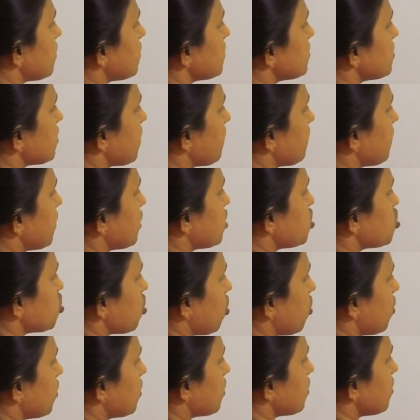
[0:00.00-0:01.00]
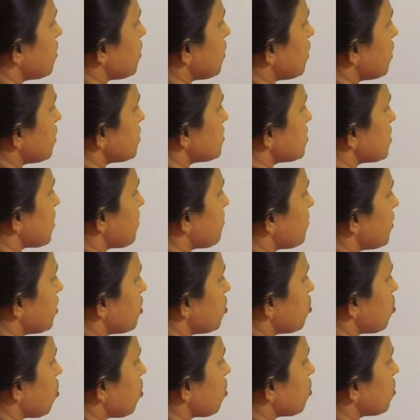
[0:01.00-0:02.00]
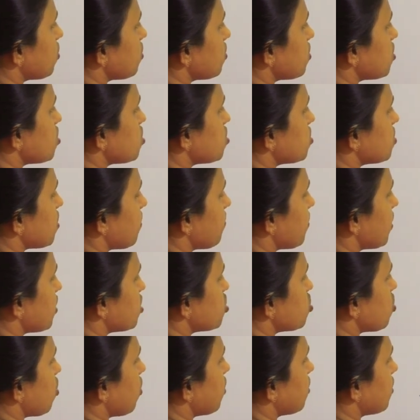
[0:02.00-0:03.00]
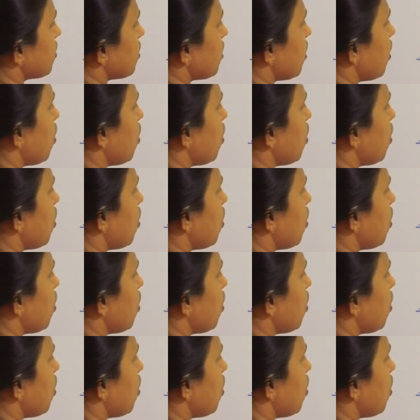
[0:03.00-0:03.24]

some are short. Some are long, summer short